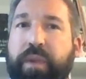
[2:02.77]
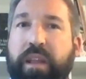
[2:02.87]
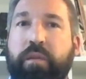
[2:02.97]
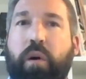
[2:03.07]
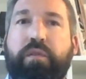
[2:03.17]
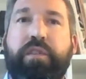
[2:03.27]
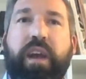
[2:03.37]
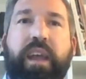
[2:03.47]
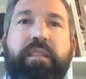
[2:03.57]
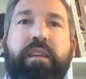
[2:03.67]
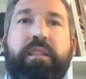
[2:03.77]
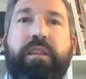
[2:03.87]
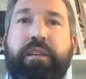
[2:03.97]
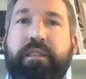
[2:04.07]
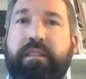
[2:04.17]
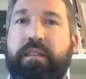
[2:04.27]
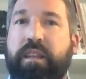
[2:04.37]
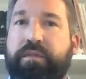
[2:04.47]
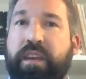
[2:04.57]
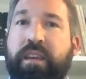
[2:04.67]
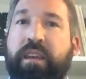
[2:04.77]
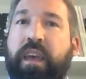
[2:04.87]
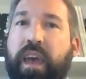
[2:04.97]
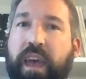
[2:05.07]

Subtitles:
spent over 18 years living